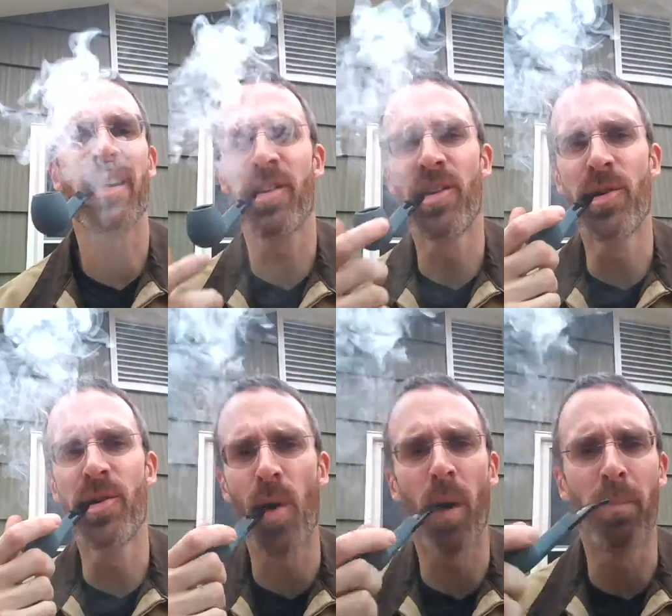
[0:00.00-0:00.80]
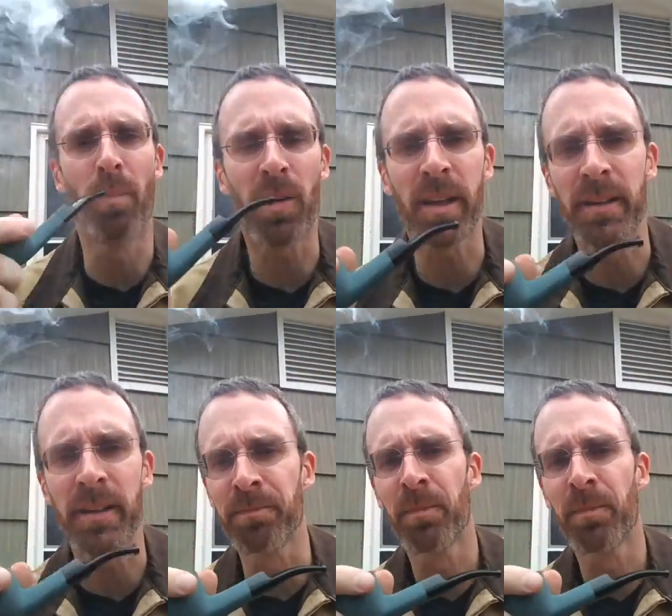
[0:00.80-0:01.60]
your usual
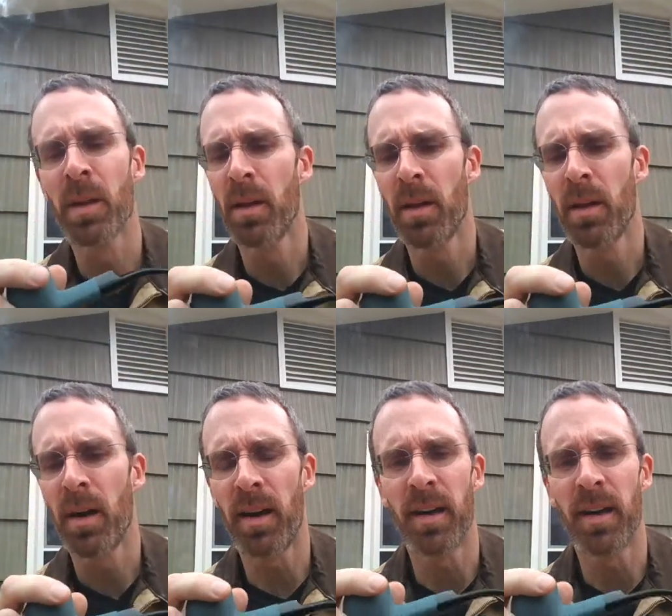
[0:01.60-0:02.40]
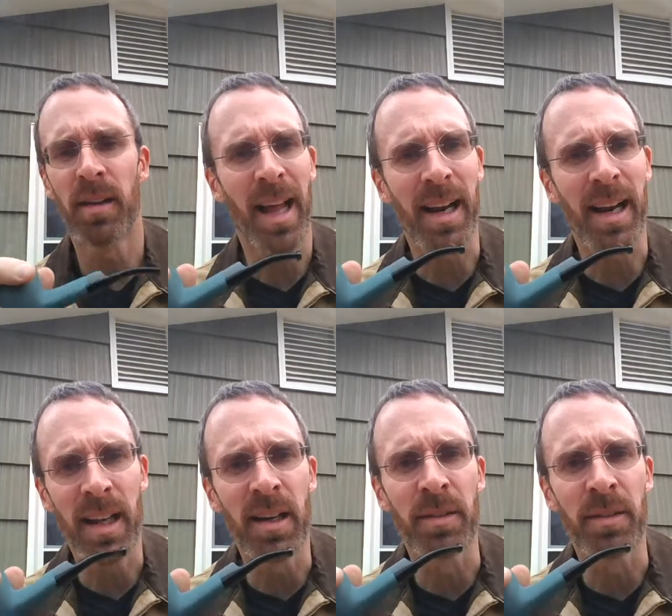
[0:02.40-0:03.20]
Balkan
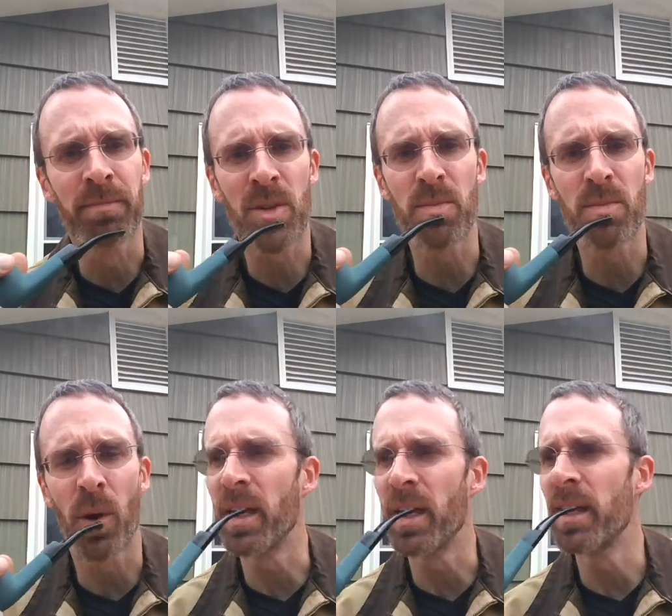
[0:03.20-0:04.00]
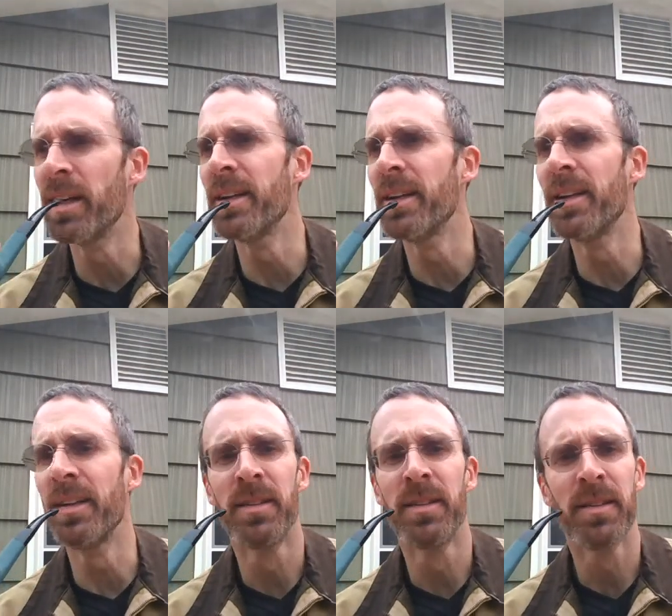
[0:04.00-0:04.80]
Latakia
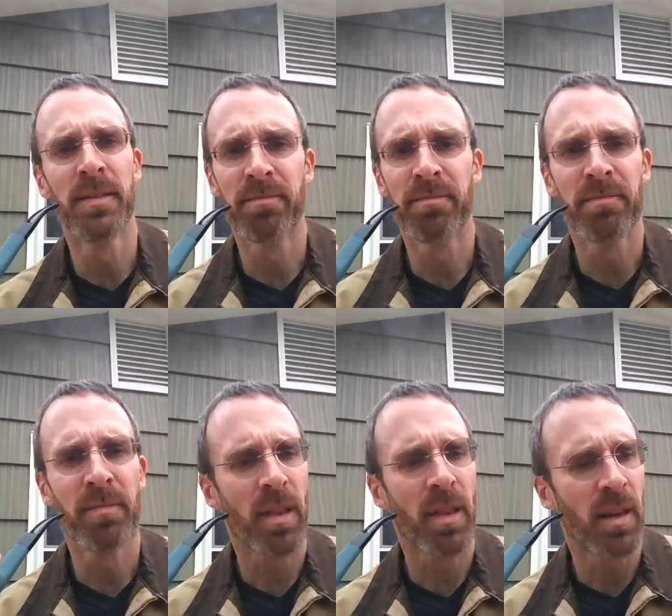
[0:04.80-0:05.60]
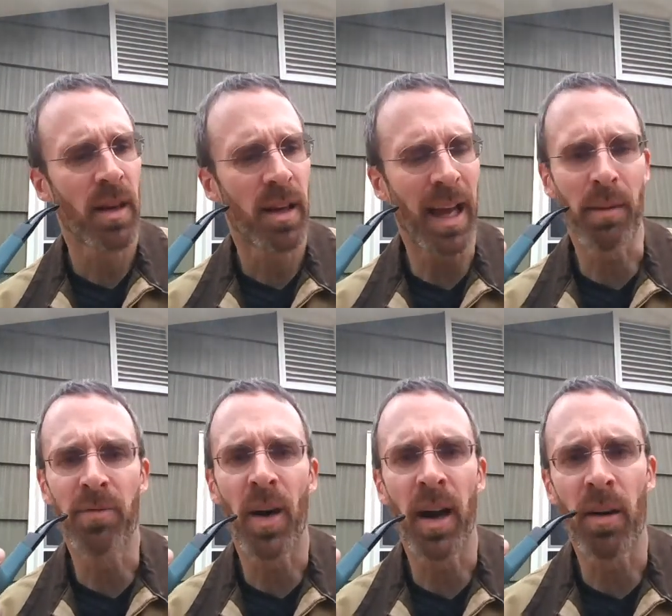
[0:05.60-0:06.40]
smoky
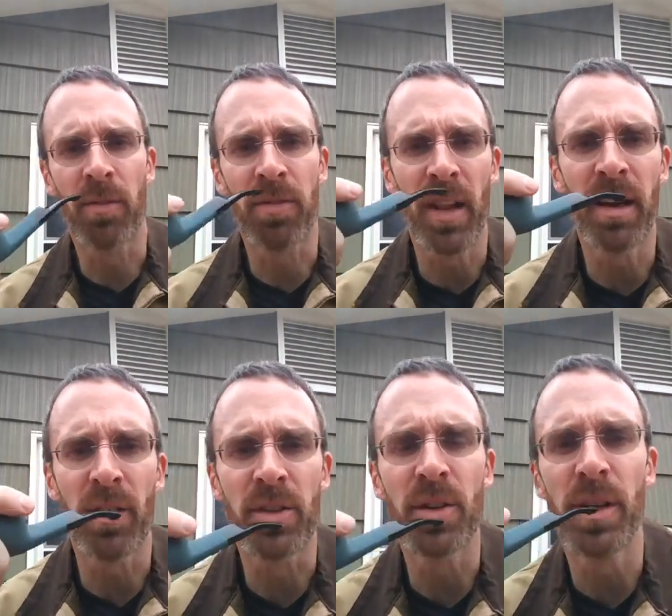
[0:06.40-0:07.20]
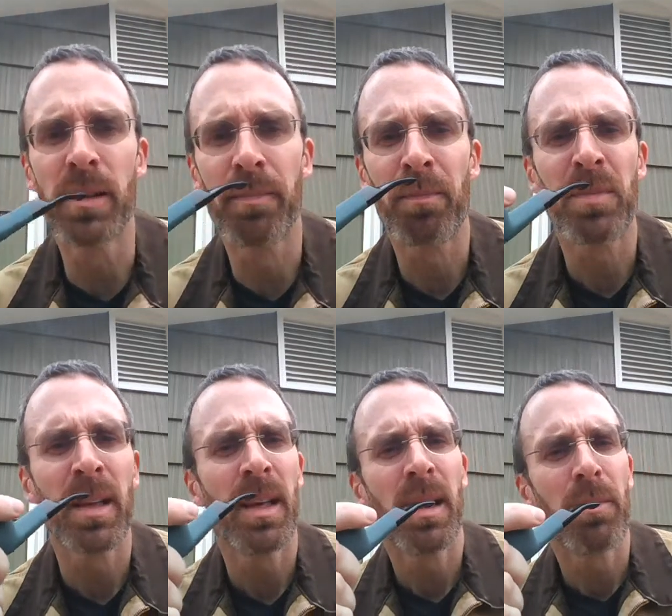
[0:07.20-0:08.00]
campfire flavor to it.
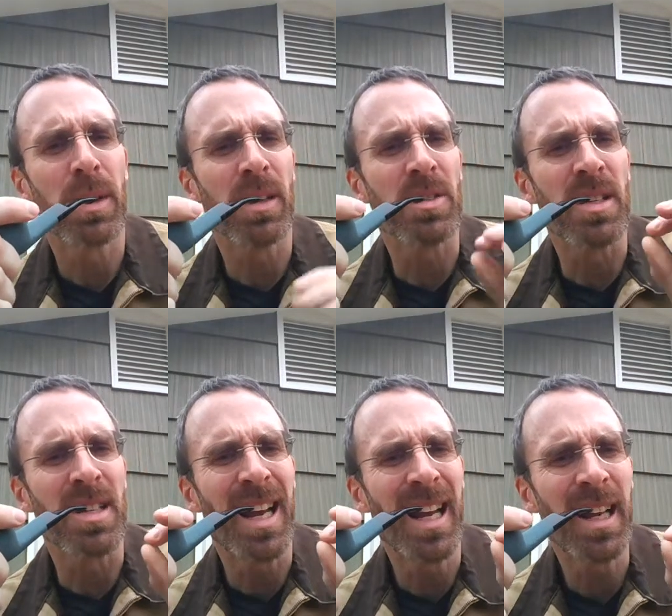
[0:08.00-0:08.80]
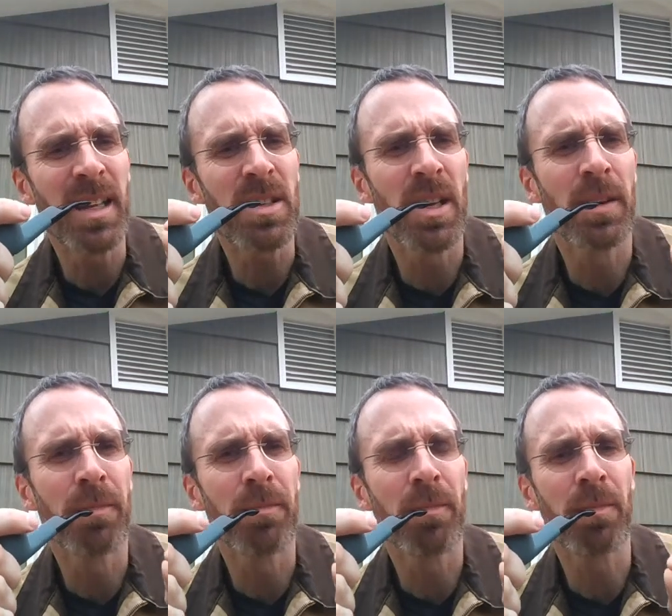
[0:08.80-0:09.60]
But there's this hint,
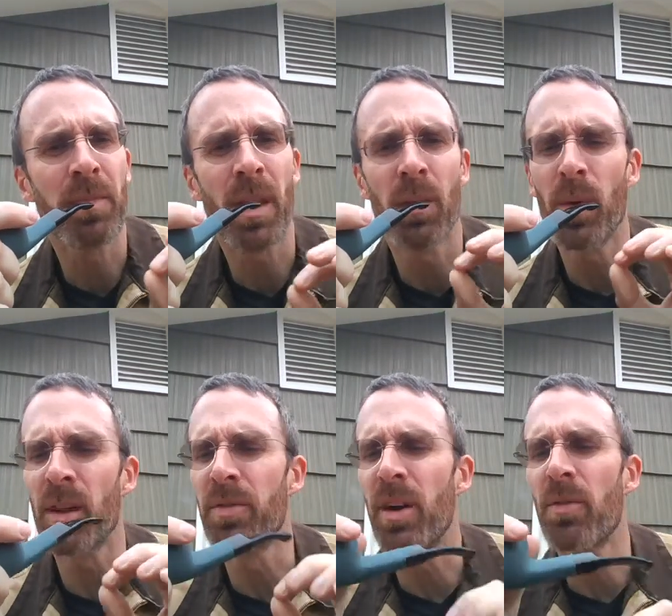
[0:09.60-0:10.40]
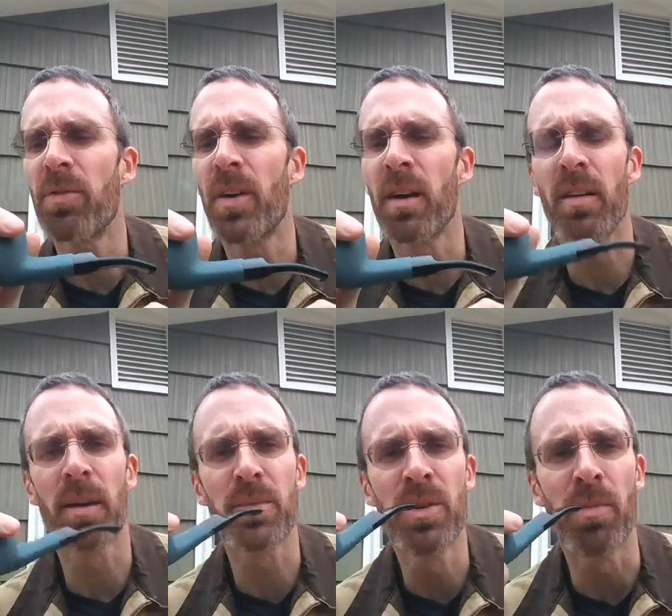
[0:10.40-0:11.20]
well, if you don't fire it
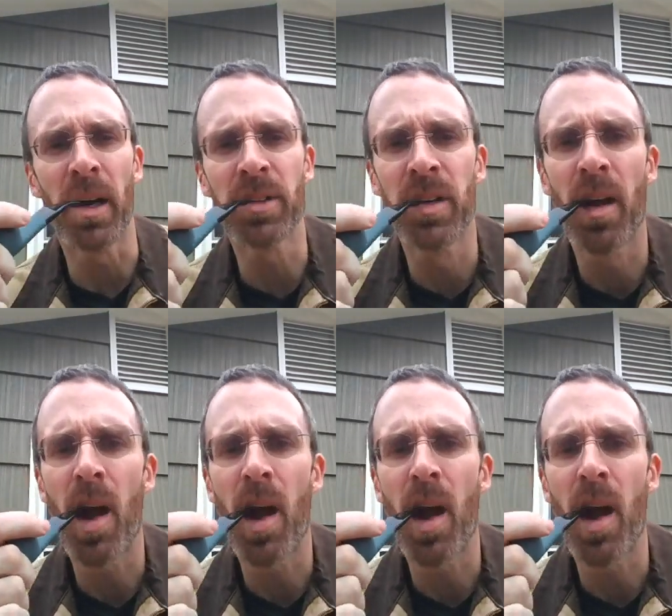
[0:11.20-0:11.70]
up too much,